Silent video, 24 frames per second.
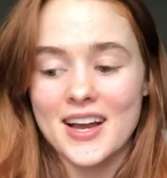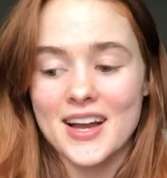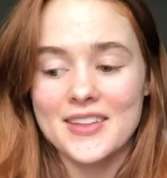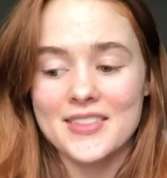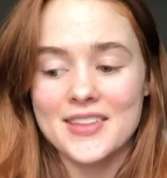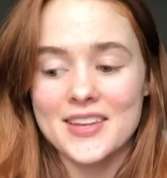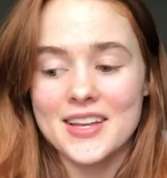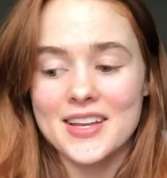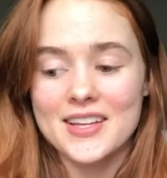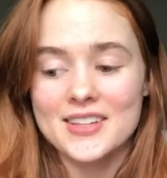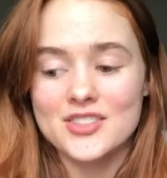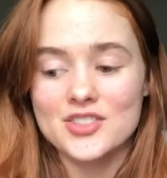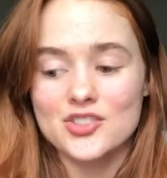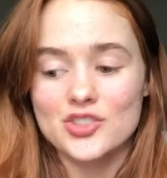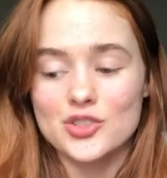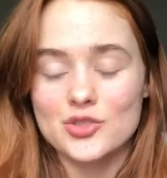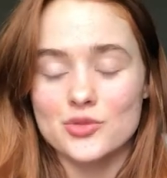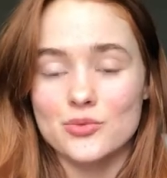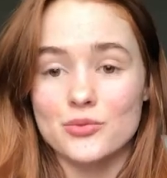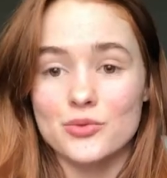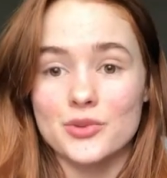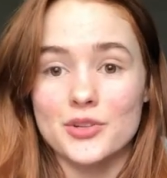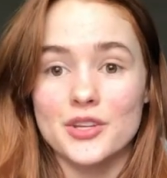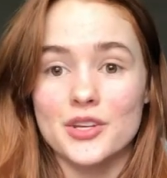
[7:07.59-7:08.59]
think it's
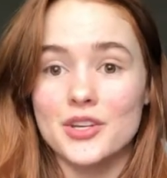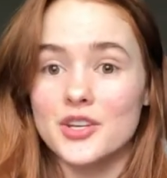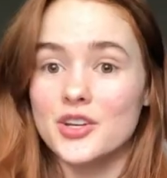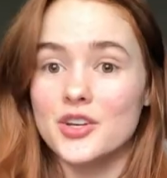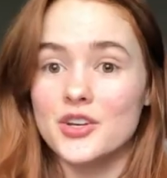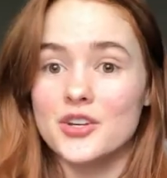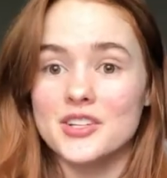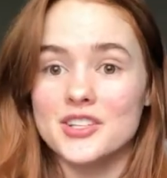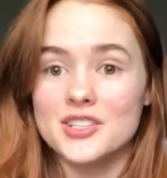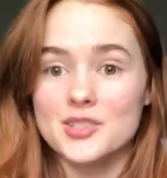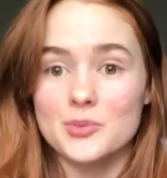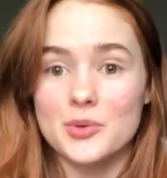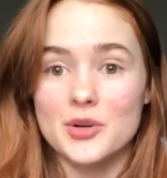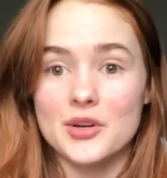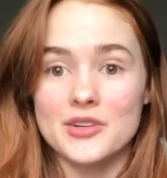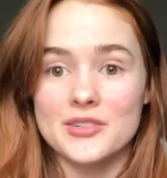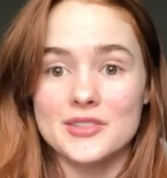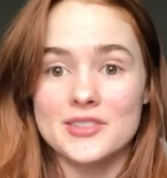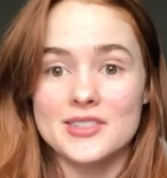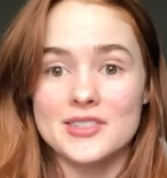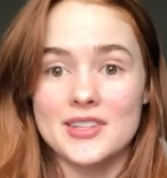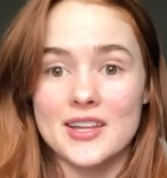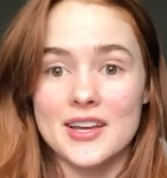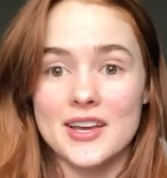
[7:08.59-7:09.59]
just really good
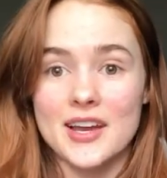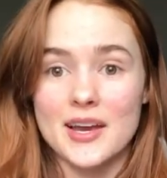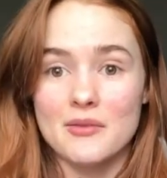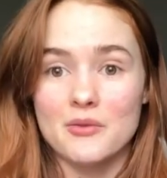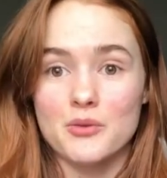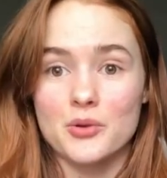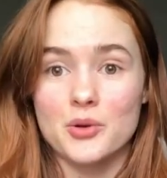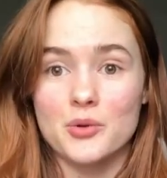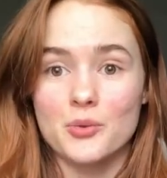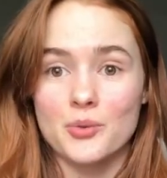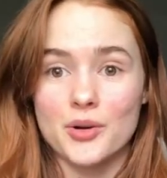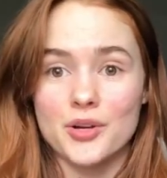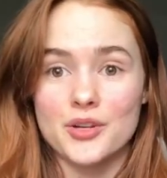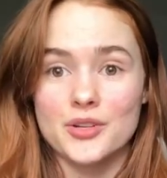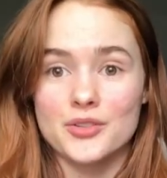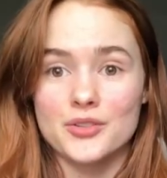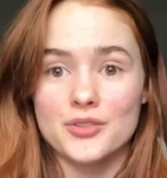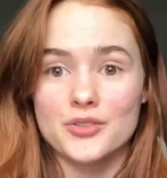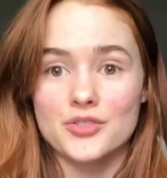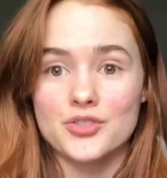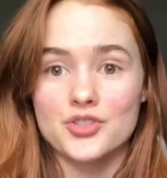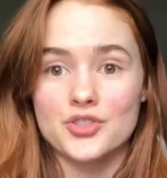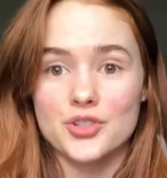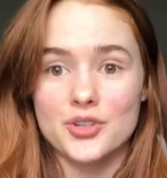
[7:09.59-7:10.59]
experience that
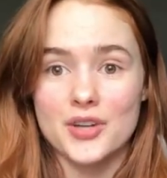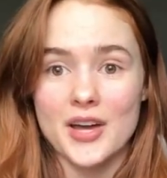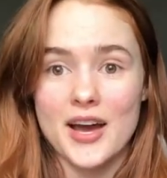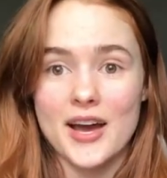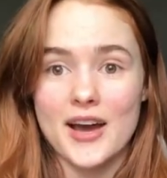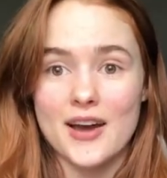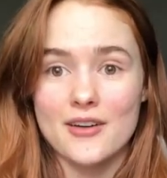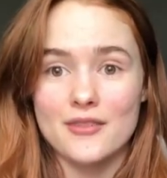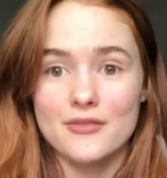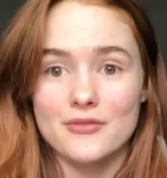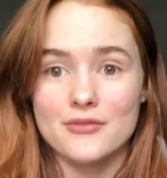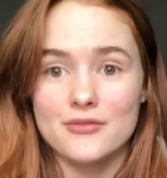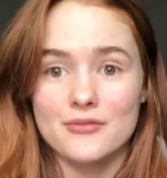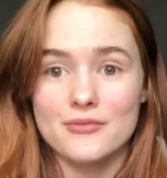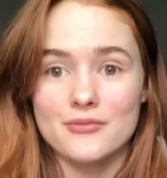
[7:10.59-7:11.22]
everyone should have.